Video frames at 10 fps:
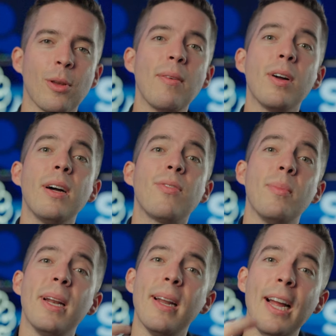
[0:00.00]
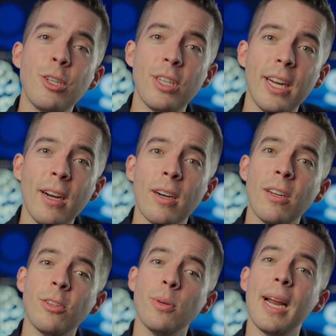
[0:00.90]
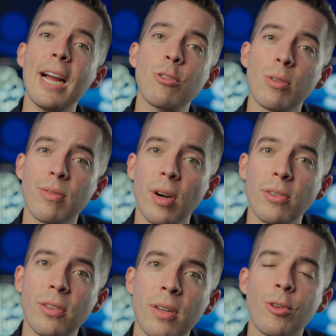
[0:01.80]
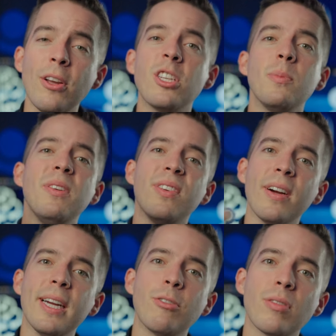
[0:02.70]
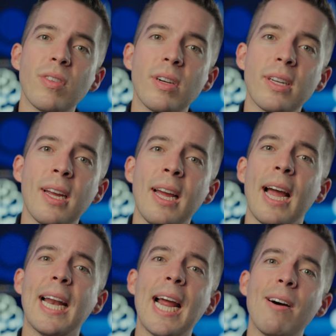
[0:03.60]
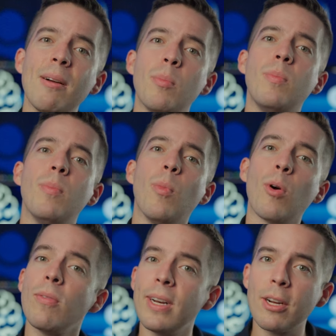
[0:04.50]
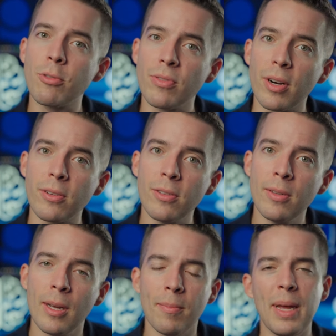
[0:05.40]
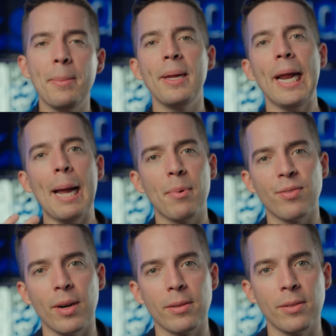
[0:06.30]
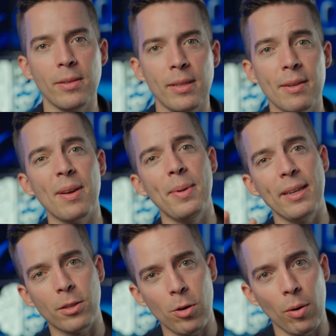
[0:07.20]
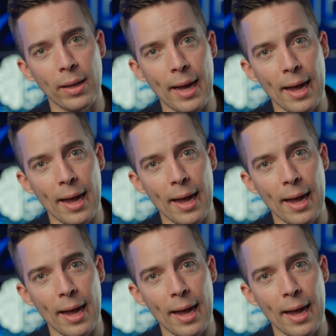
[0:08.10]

So I've gone from an engineer to an extrovert. So I used to be very introverted, and now I'm more of an extrovert, maybe an ambivert, if I'm being totally